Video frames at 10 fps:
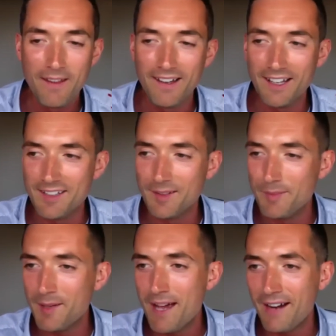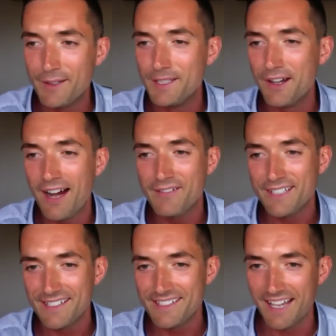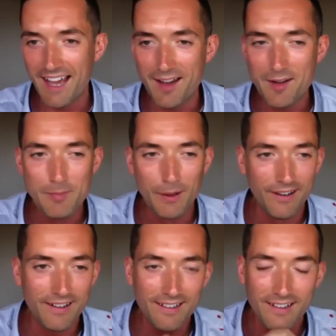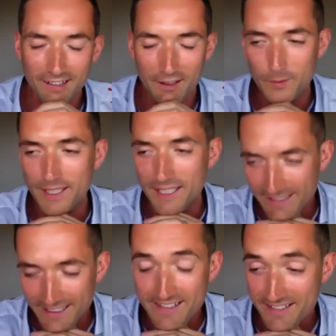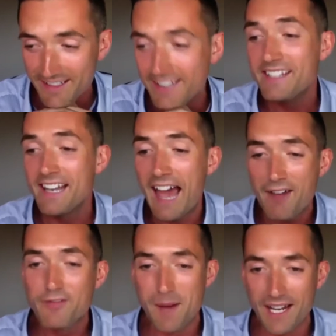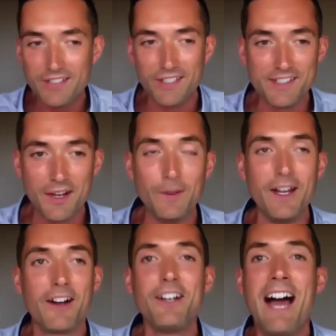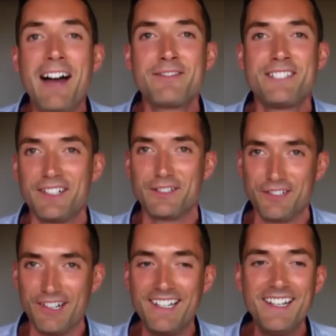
And me and Mary, we don't have kids yet, but this is an affirmation. So we are going to have children.